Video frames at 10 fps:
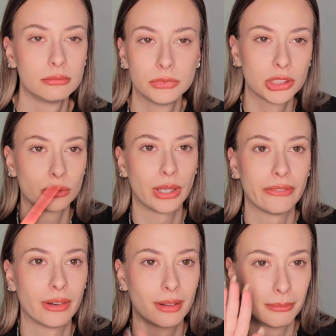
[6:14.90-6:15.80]
just to
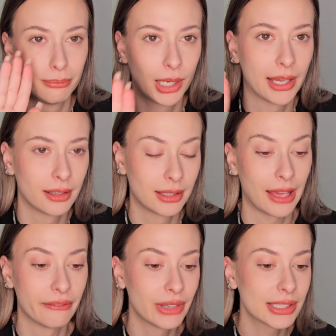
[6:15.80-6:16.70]
have a blank
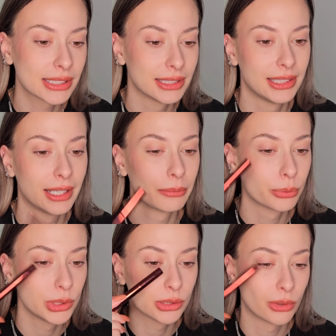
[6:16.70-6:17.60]
canvas then
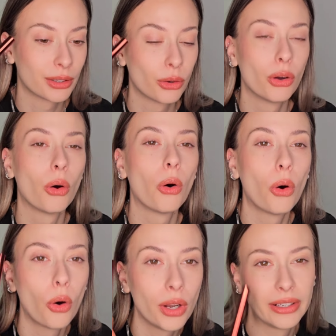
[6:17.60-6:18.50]
put this one
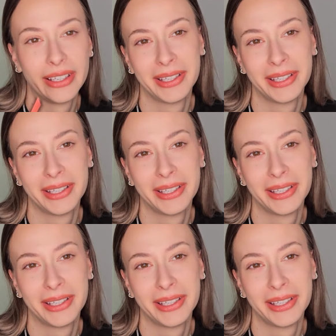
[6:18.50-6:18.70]
only